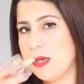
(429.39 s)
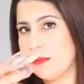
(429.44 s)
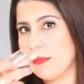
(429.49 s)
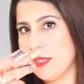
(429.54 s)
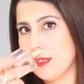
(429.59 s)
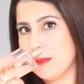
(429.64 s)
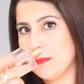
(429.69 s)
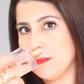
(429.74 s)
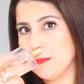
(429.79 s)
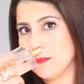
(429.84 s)
I
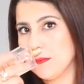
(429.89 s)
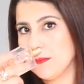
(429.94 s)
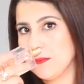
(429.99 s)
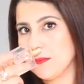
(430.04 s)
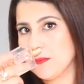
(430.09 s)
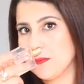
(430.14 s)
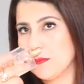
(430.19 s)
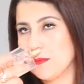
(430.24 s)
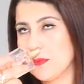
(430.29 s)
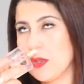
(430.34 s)
mean,
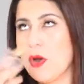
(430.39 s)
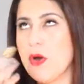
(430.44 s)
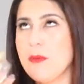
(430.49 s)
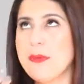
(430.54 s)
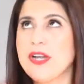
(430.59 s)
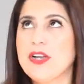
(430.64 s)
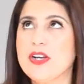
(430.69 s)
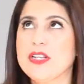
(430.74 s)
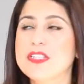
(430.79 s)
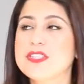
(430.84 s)
oh
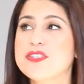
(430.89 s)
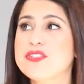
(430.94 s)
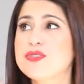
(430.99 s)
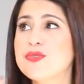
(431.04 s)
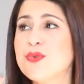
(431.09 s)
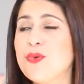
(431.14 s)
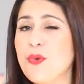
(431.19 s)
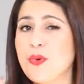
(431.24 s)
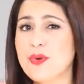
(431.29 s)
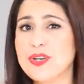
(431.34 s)
my god,
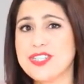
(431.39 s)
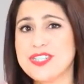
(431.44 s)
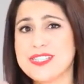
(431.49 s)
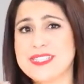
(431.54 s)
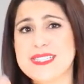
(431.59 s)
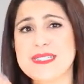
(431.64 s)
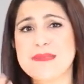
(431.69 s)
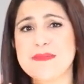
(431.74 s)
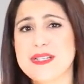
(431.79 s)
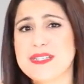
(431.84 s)
it's
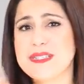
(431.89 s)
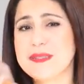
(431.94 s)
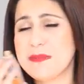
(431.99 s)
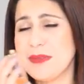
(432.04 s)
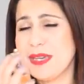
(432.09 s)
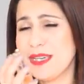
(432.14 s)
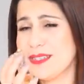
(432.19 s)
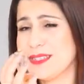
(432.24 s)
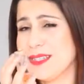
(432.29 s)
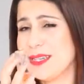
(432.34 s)
gorgeous. It smells
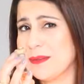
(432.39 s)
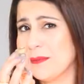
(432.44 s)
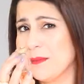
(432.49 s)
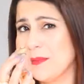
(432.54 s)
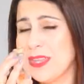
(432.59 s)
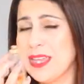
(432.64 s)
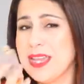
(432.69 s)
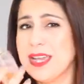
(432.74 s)
amazing.